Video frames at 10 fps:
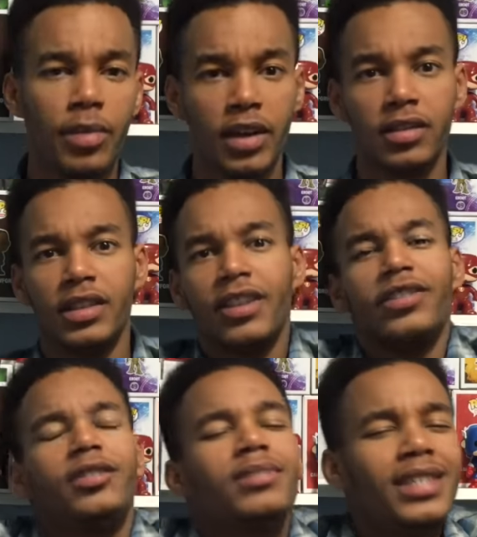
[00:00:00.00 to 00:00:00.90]
up because of the
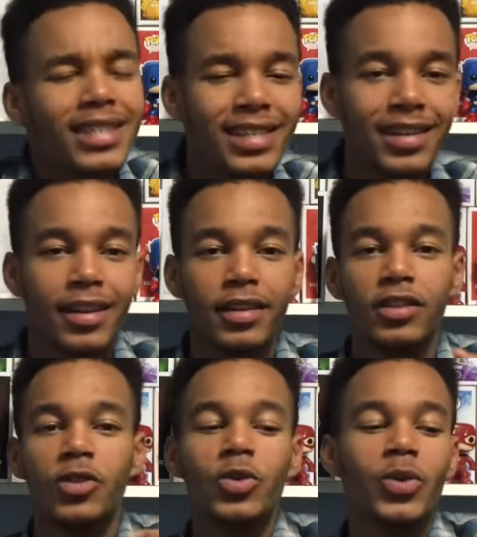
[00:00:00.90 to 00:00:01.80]
Terrigene Mist, and then
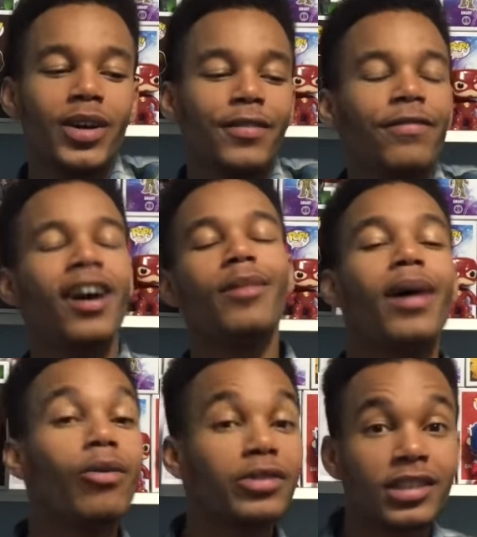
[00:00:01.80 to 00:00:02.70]
this dude who has fire
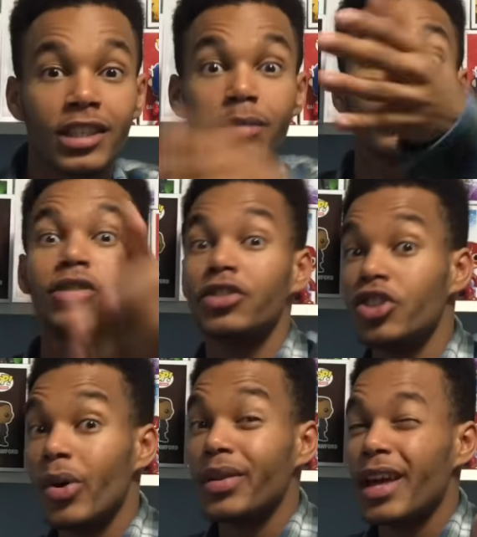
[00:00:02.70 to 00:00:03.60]
powers similar to
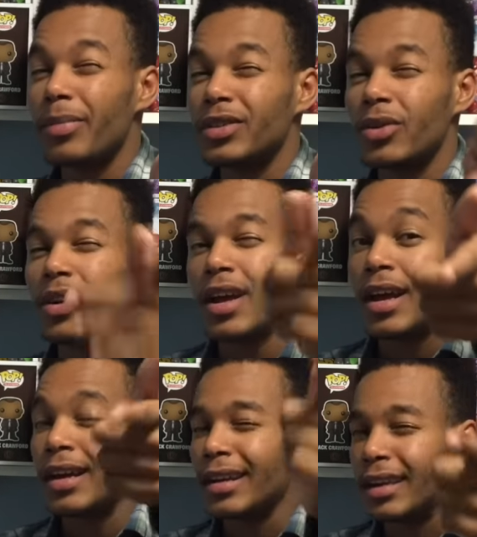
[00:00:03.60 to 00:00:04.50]
Joey in the episode,
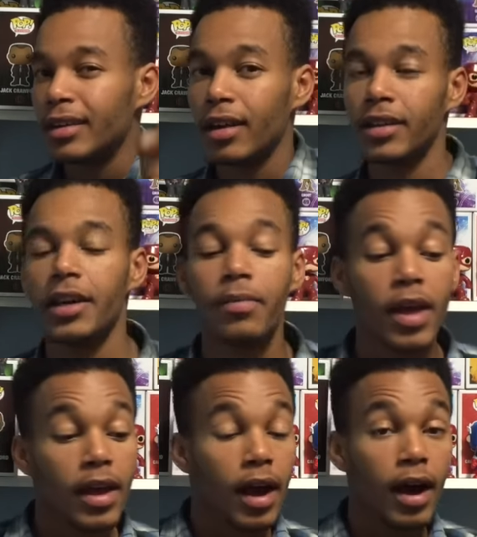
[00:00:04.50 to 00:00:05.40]
not
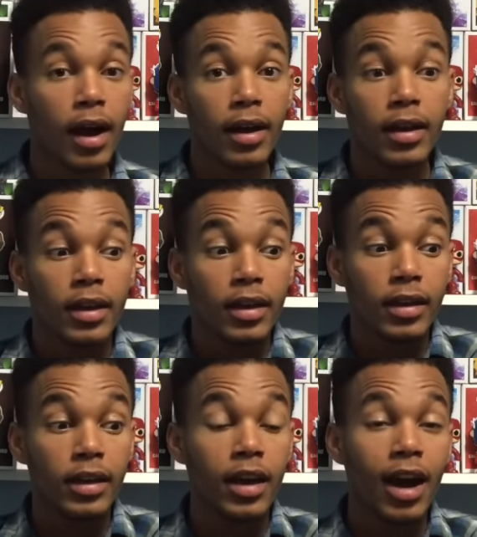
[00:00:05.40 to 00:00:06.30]
him,
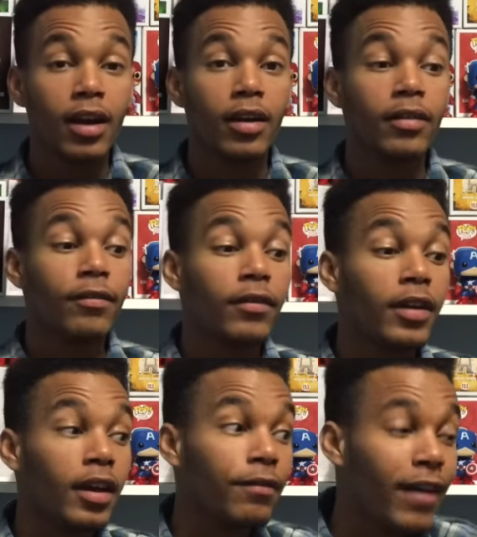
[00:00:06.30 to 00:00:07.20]
he kind of
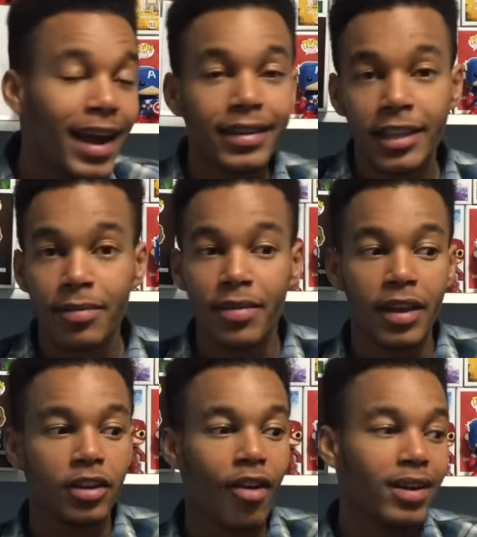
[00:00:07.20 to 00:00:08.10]
finds him and
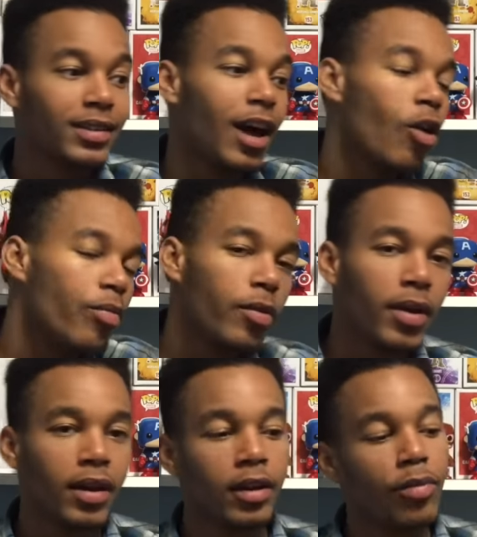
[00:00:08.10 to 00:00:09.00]
then tries to help him,
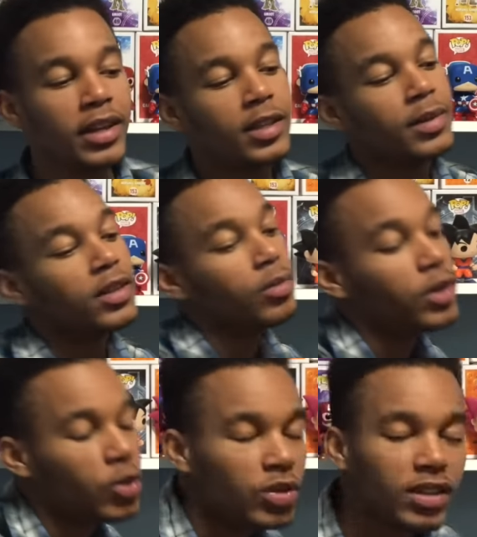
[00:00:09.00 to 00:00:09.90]
and he brings him into
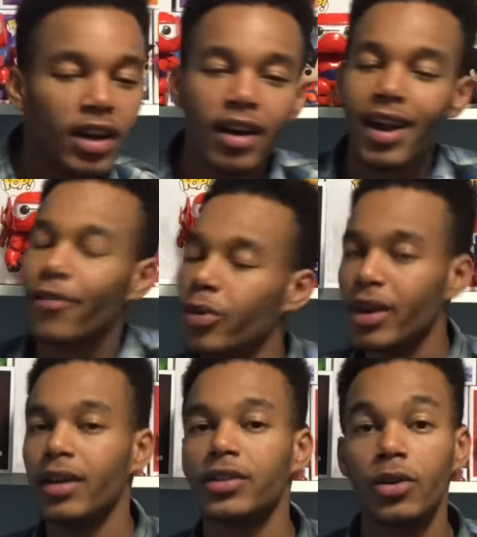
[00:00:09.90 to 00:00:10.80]
Medusa and
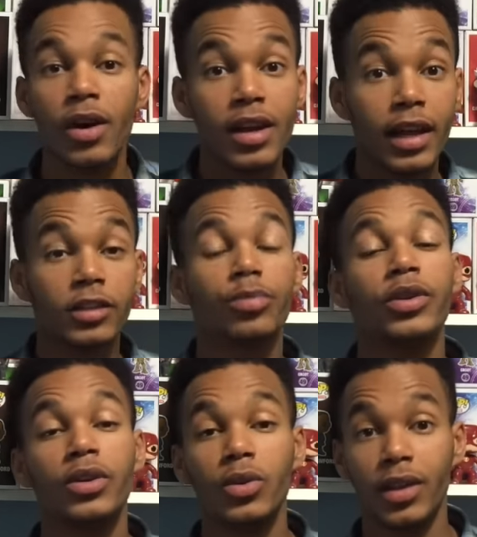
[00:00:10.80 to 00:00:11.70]
everyone else. So that was a
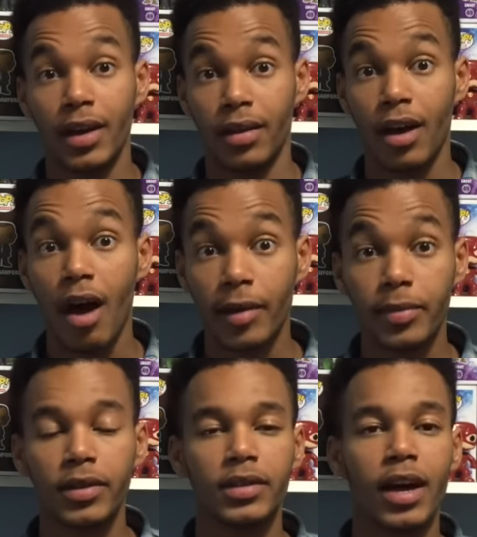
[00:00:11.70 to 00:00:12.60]
pretty cool nod of the
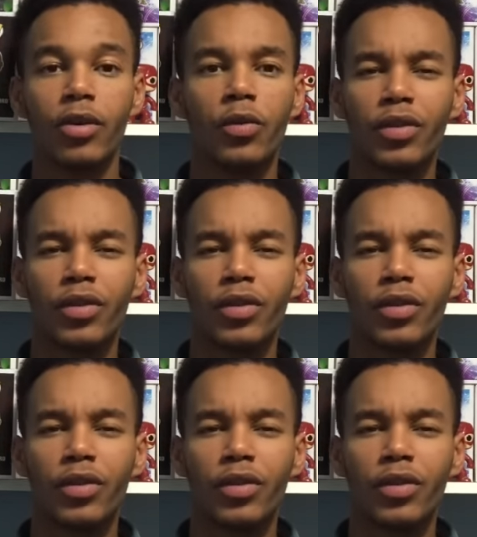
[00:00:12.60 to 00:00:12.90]
comic books. I don't